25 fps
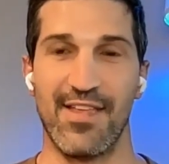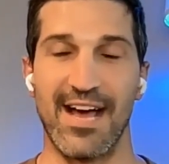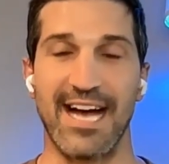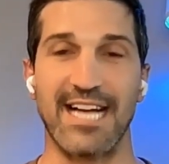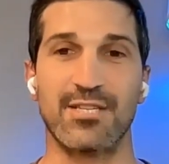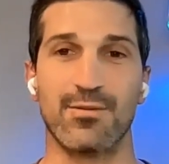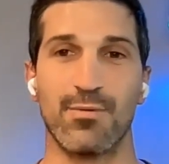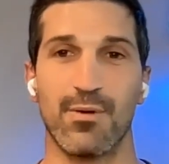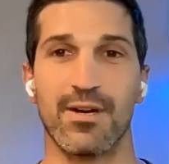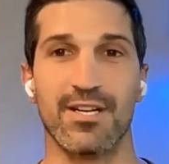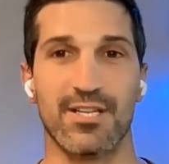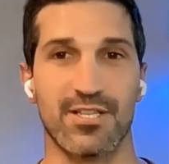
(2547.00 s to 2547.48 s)

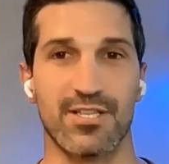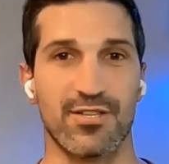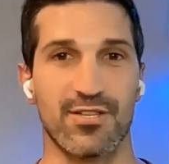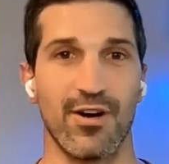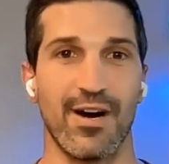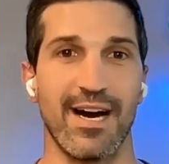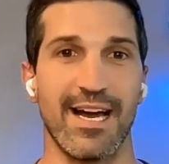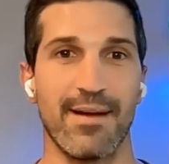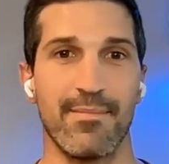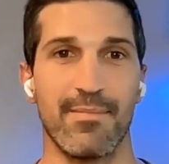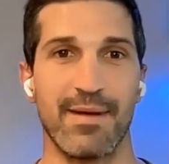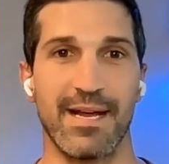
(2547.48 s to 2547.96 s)
That's what
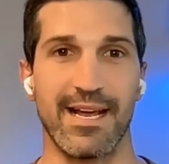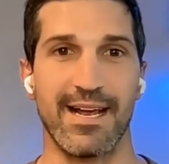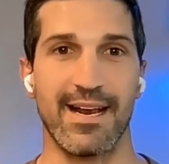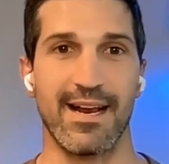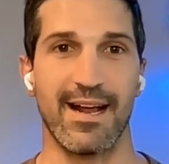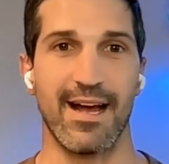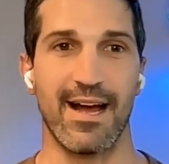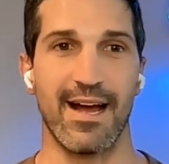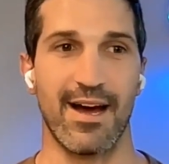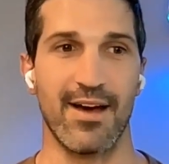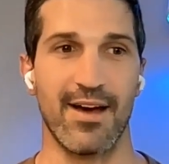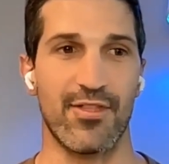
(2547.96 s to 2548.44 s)
excited me.
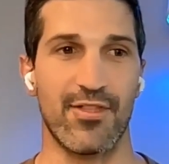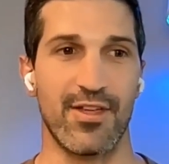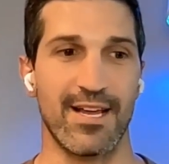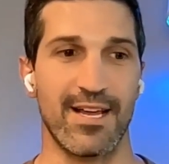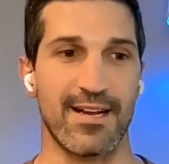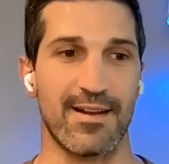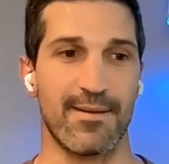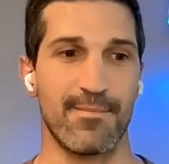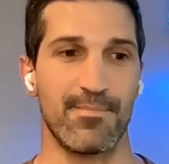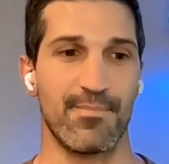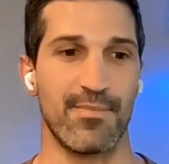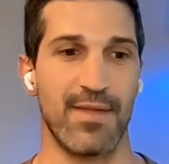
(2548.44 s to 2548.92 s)
And I
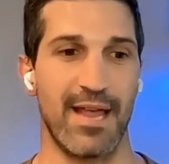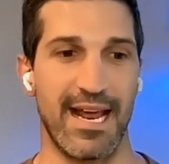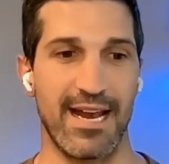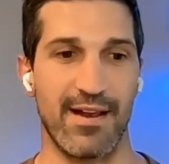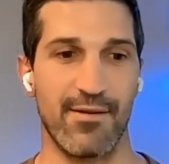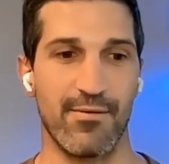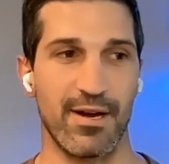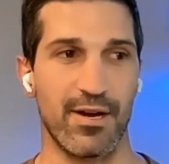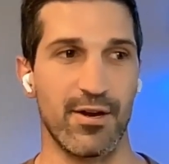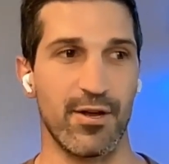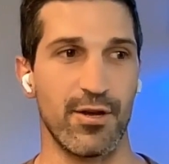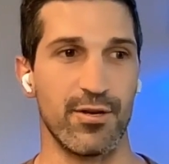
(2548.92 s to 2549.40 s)
think
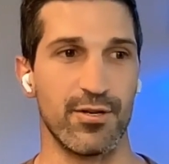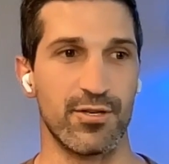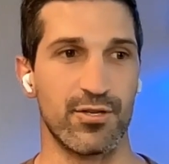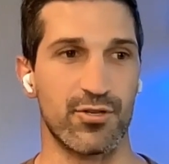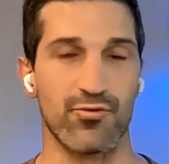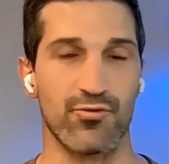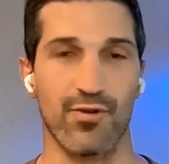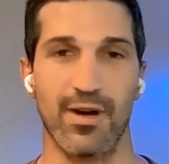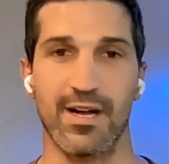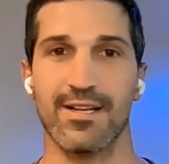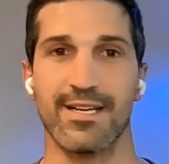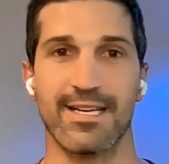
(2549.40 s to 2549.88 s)
anyone who's
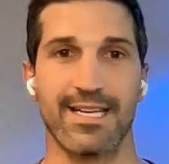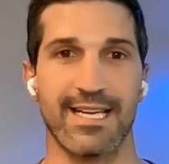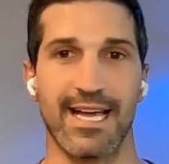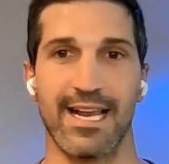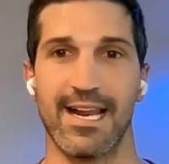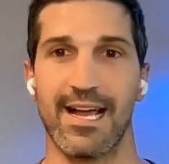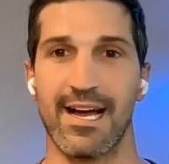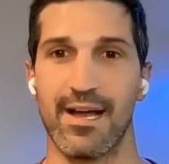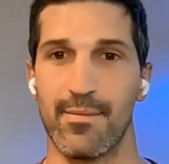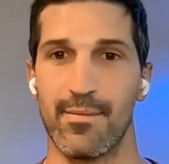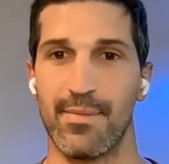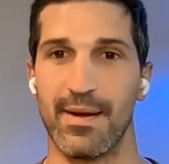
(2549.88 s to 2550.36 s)
struggling to
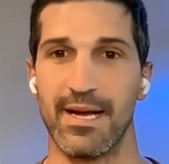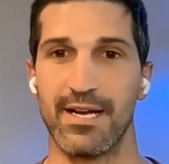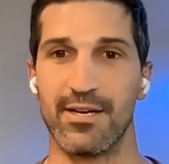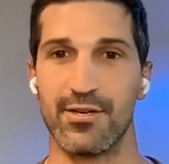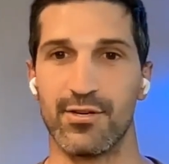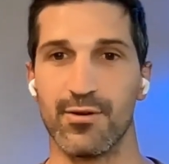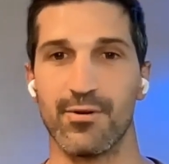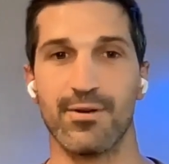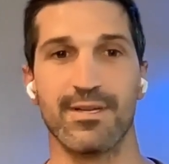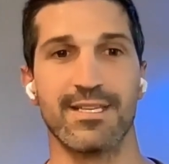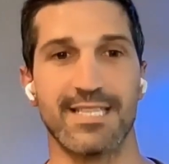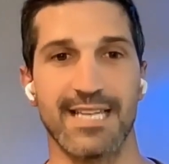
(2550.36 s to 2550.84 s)
get out of
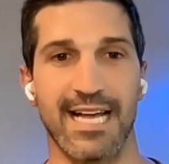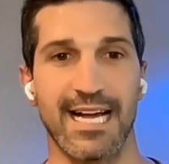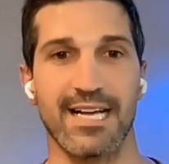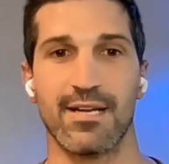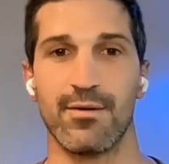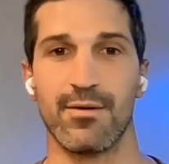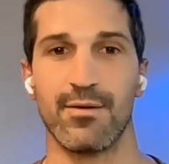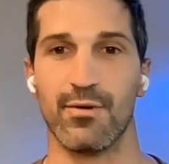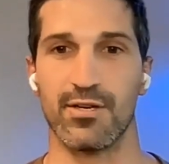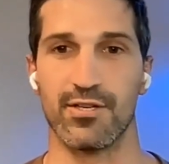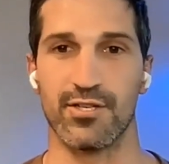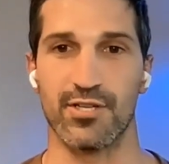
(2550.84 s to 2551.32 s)
bed, do
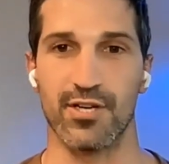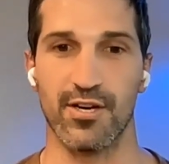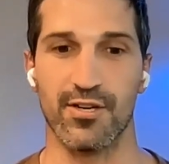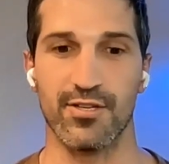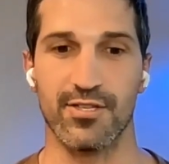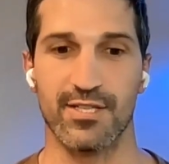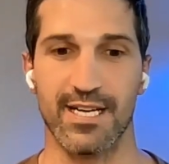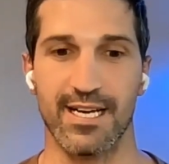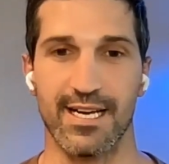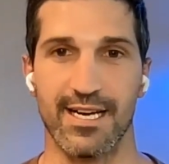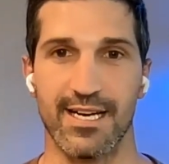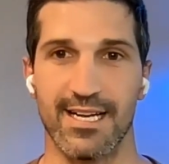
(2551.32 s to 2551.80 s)
exactly what Joe
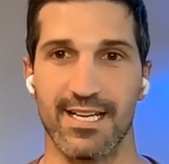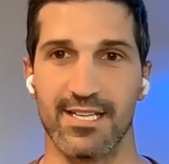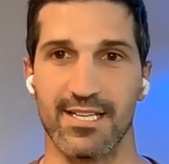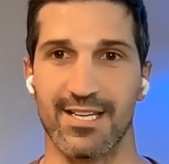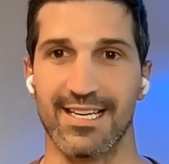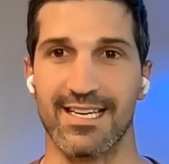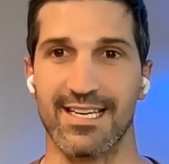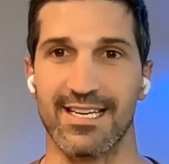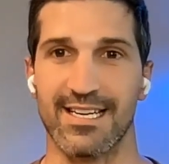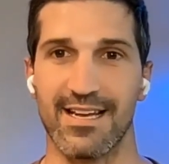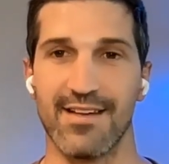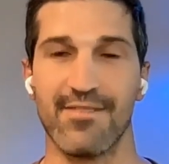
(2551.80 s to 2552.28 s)
said.
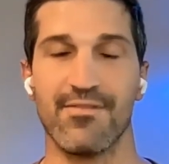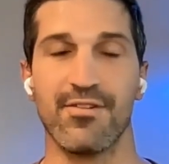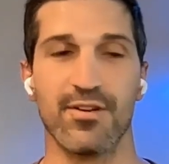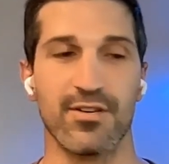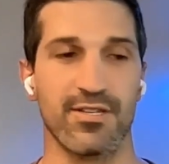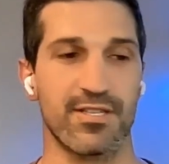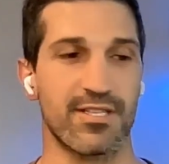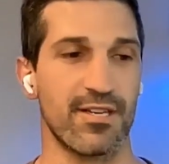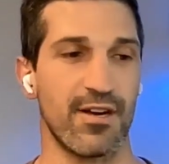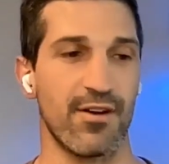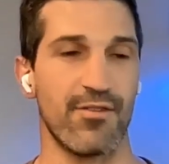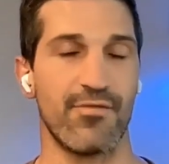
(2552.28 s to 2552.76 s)
It's like, give
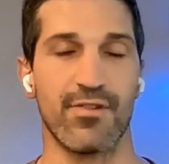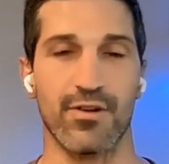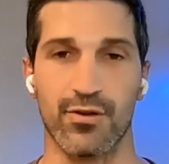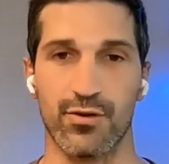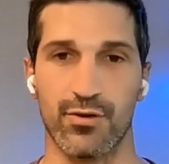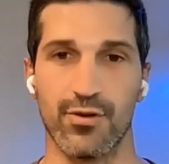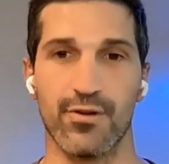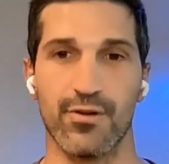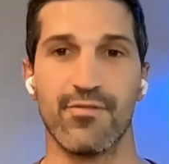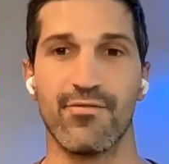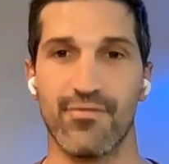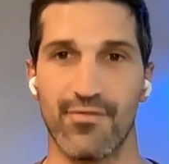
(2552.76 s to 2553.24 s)
yourself a
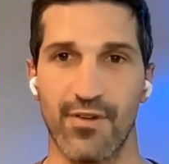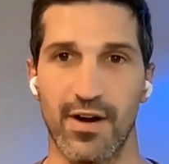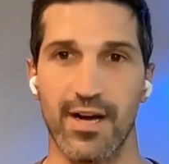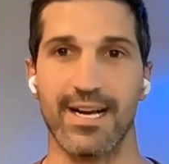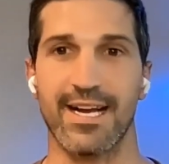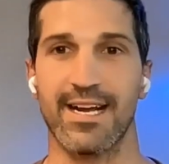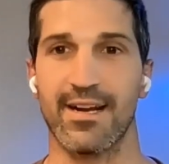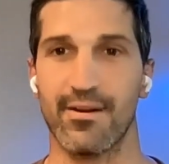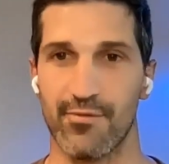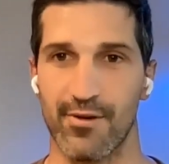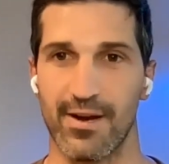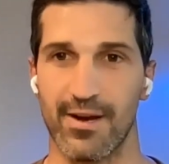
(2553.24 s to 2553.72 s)
good
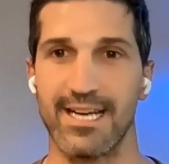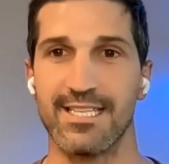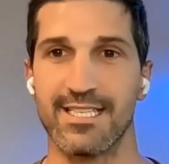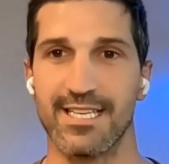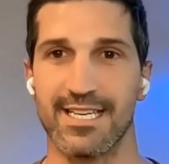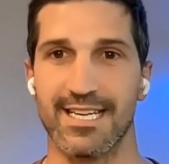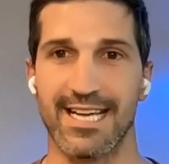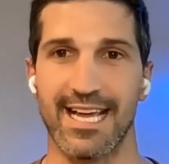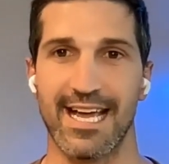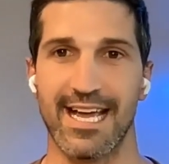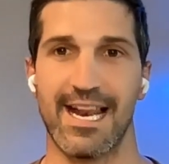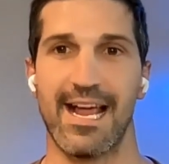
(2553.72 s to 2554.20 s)
fucking
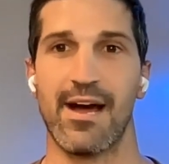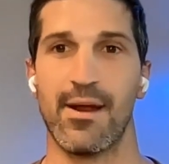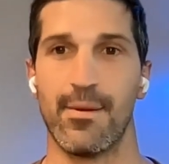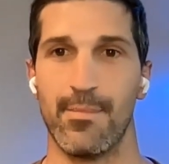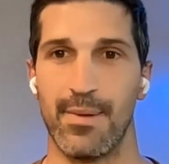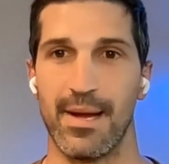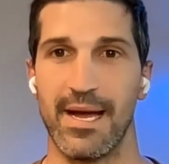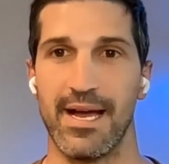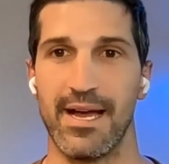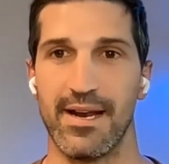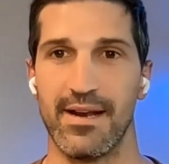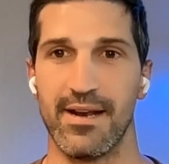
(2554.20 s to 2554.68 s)
reason to get out
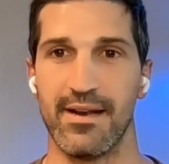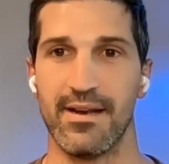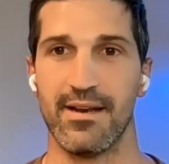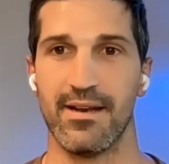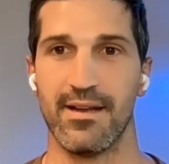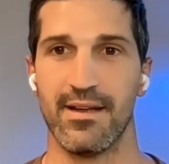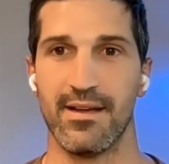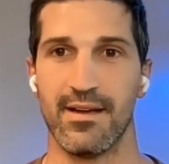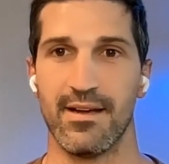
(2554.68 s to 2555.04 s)
of bed.